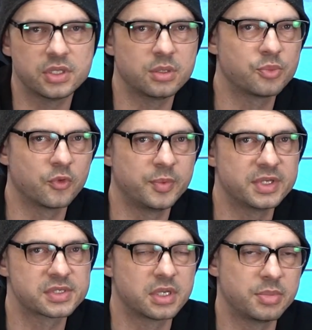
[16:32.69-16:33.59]
the
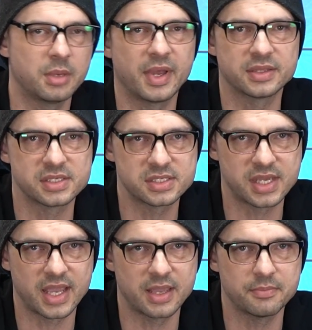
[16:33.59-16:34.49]
improvement is going to be about the
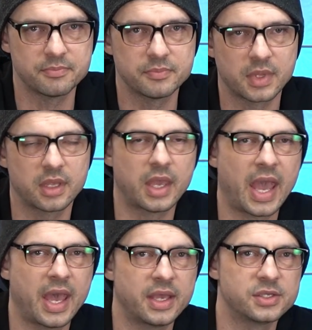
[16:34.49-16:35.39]
same
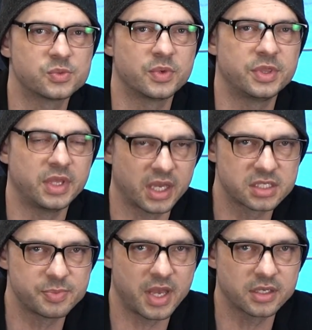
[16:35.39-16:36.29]
as with the
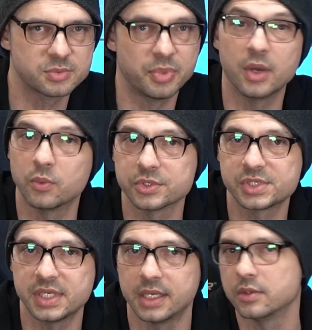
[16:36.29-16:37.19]
Xbox, but we'll
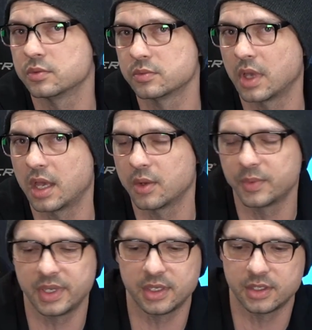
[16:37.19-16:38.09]
see.
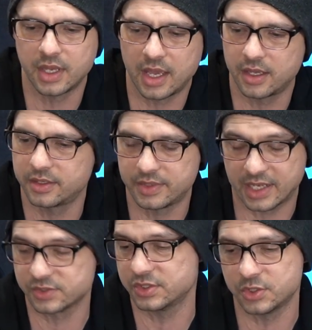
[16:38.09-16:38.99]
We
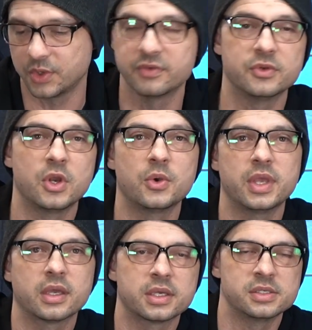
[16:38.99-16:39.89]
actually don't even know
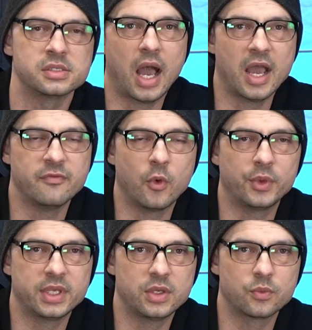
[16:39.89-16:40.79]
yet because I've
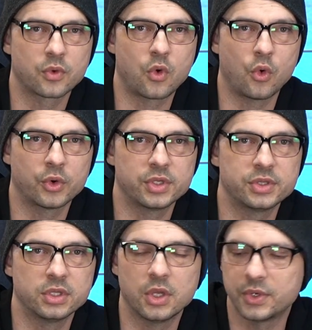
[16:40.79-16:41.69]
only
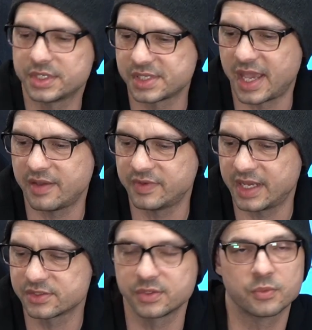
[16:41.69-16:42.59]
recorded the loadings. I haven't
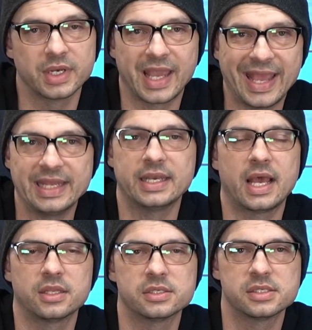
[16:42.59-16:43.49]
actually run any
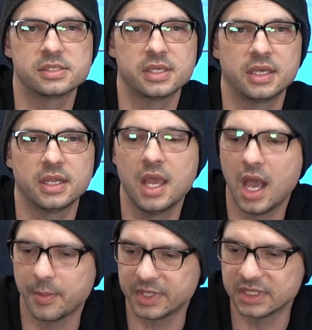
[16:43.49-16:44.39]
analysis yet.
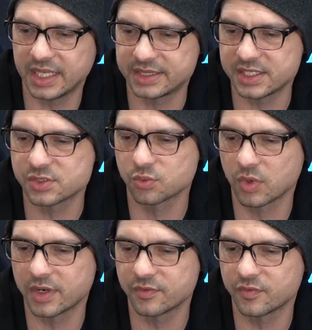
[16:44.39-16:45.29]
I'm going to let this
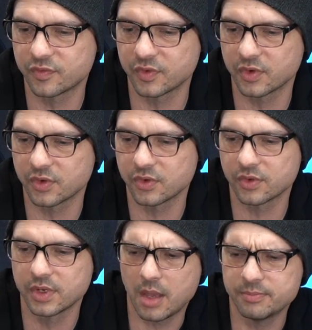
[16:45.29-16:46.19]
run
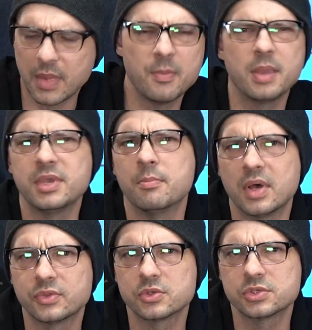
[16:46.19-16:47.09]
for maybe a
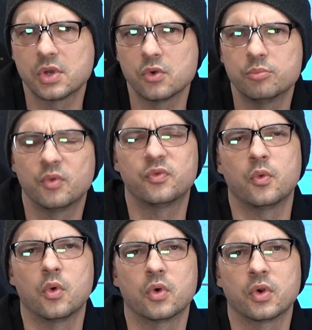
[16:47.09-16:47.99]
month or so
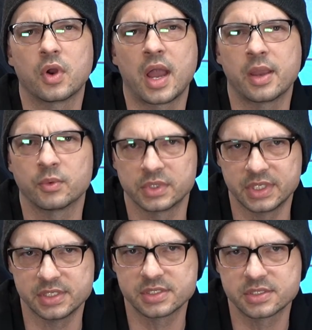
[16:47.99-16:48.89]
before I
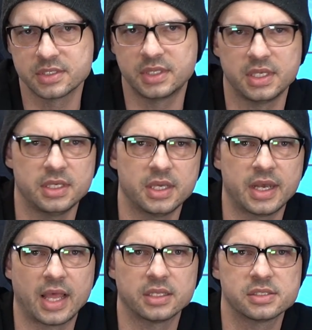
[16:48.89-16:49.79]
release the
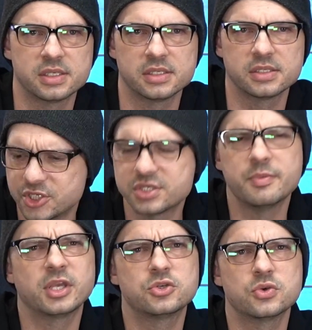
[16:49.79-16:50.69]
analysis, just to
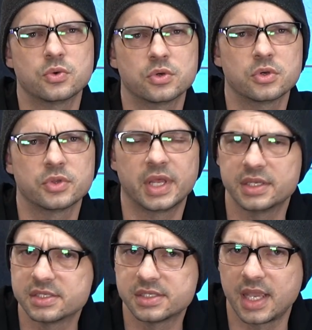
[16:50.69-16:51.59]
make sure that
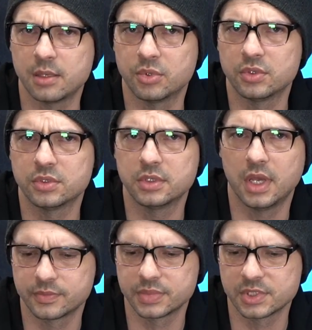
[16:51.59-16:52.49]
it's stable.
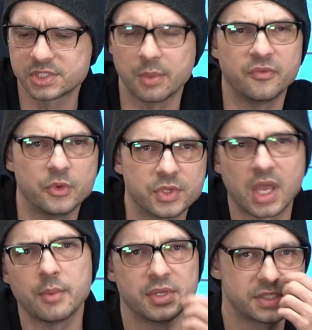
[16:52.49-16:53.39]
Some of you in the
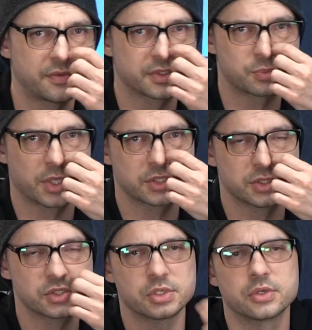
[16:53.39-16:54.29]
comments have expressed
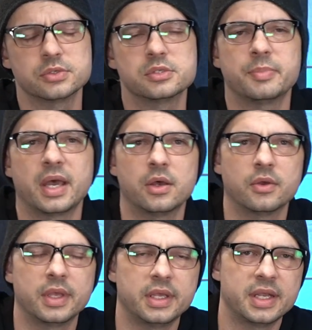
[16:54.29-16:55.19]
concerns
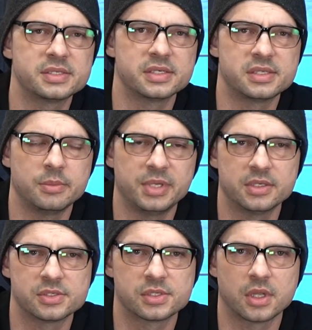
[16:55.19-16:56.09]
about an SSD being
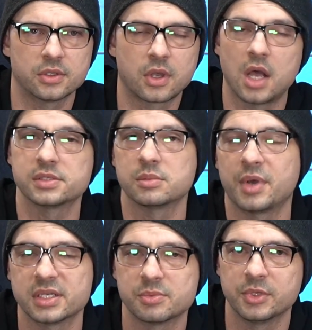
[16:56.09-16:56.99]
installed causing
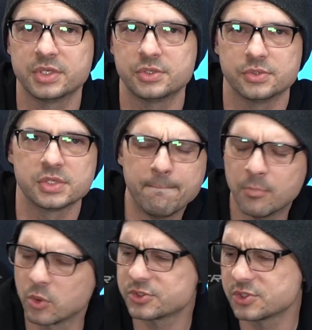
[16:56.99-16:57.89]
possible issues.
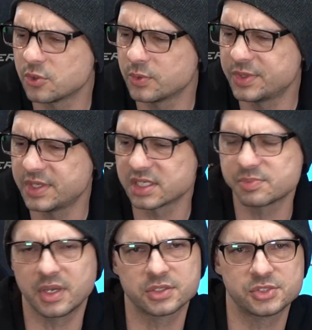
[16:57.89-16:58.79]
More so with the
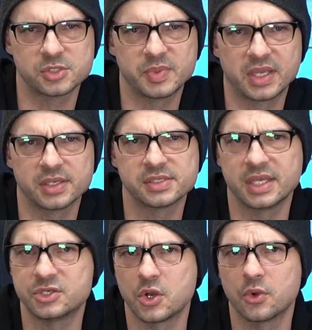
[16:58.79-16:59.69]
Xbox just because
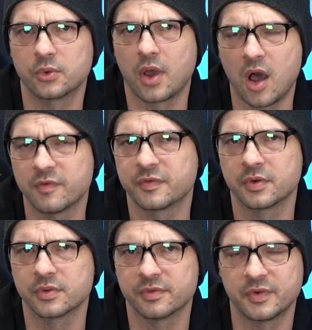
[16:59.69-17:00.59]
they don't
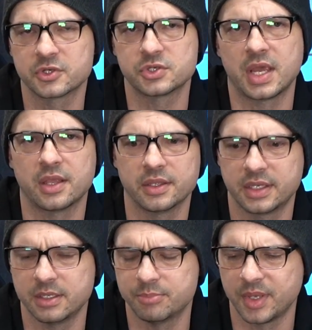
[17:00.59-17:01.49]
offer the
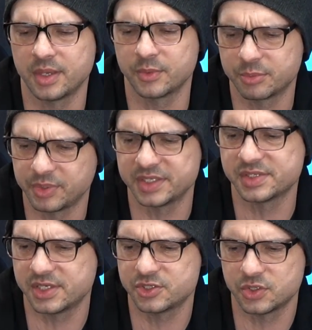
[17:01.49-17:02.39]
functionality, but with
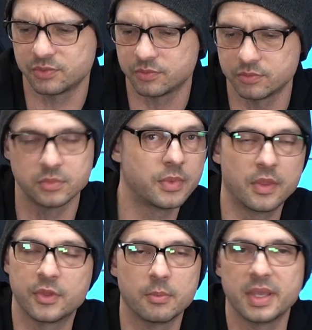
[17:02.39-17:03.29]
PlayStation,
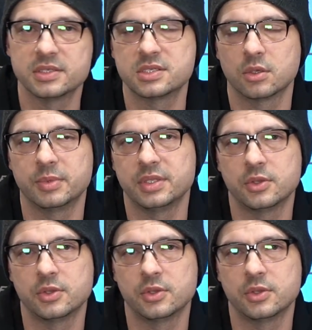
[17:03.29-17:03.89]
there may still be